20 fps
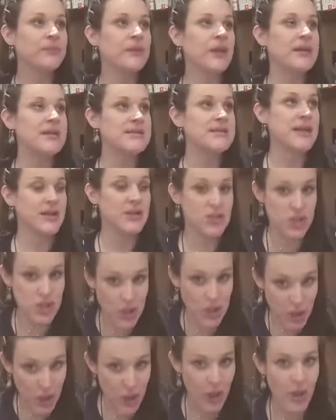And it's that
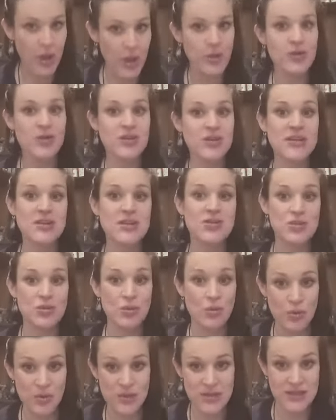churn that's
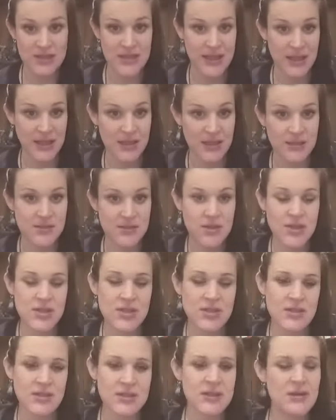exhausting. So
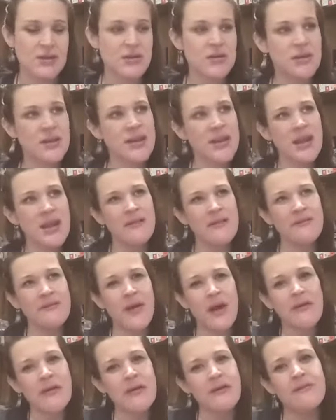you
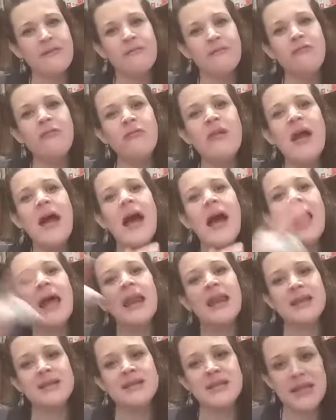very
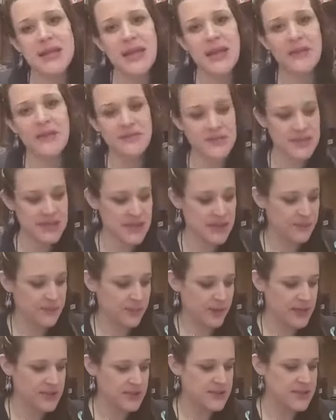rarely do EFT
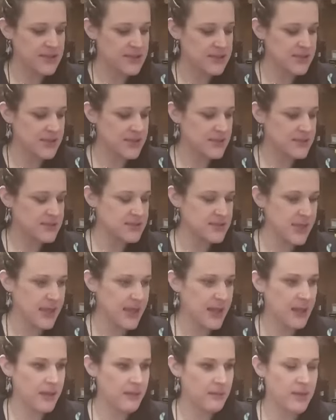practitioners
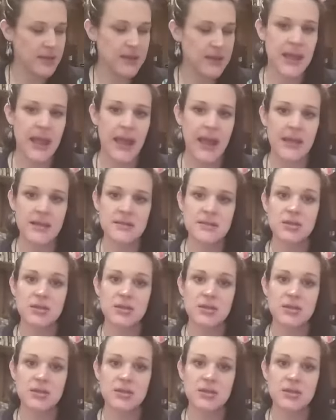get